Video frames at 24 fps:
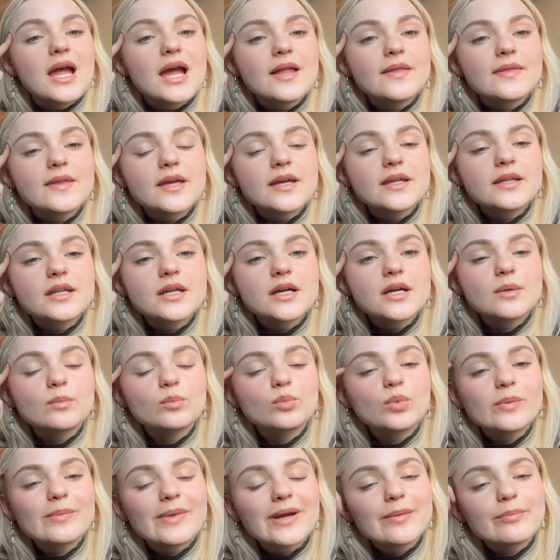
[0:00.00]
And then um,
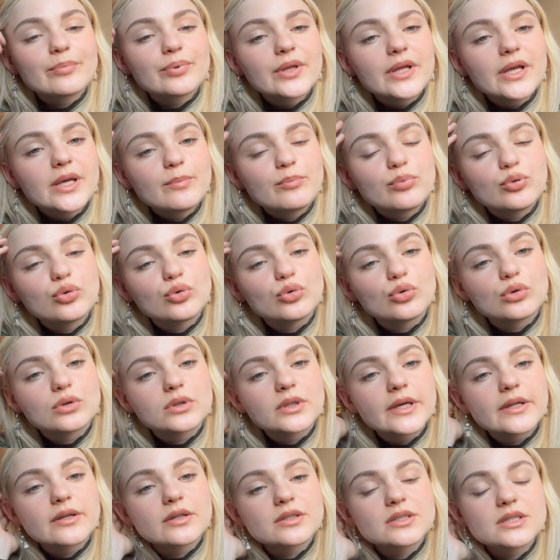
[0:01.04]
we might play pool
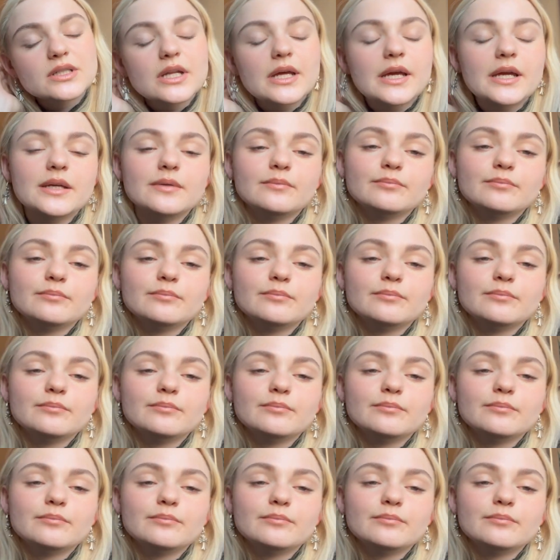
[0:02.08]
later tonight,